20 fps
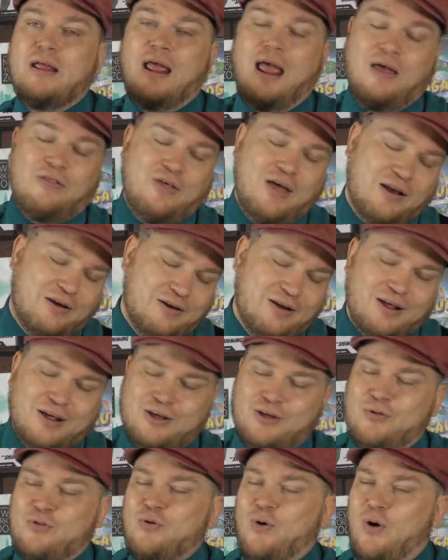And then
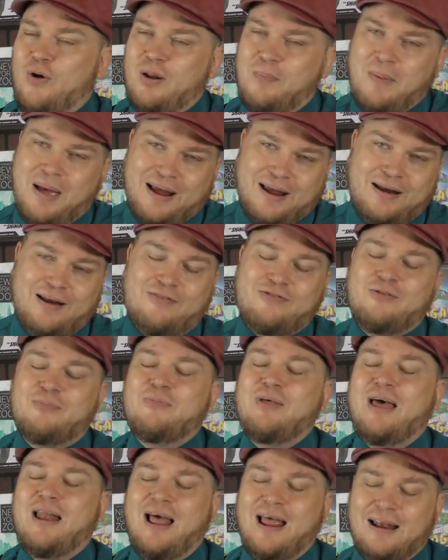you throw in a mechanism
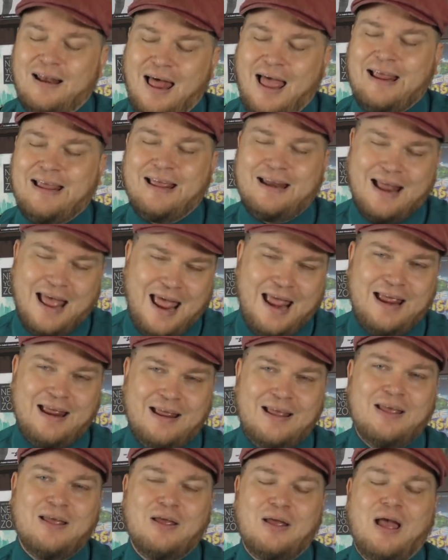that I like and
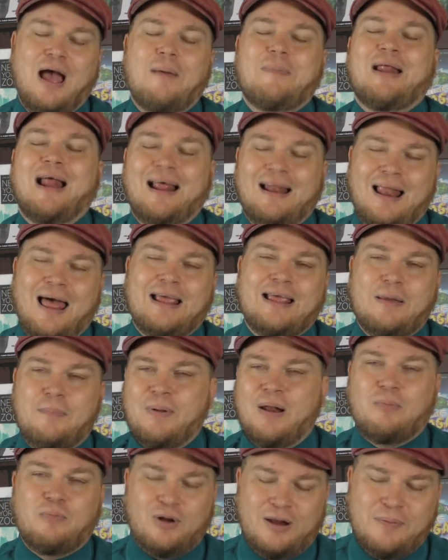hate. I mean, I like it,
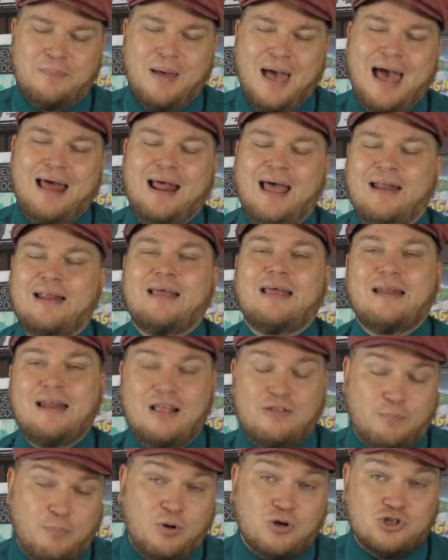but I'm really bad at it, and
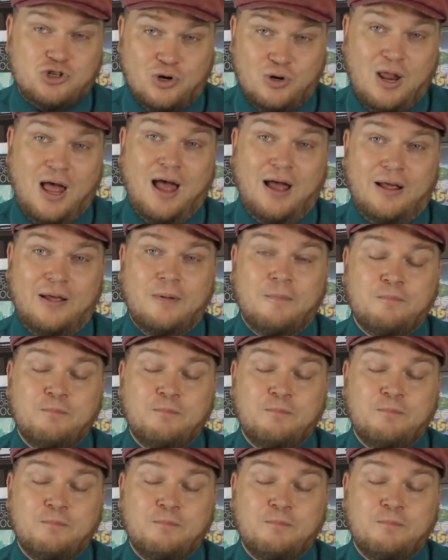that's push your luck.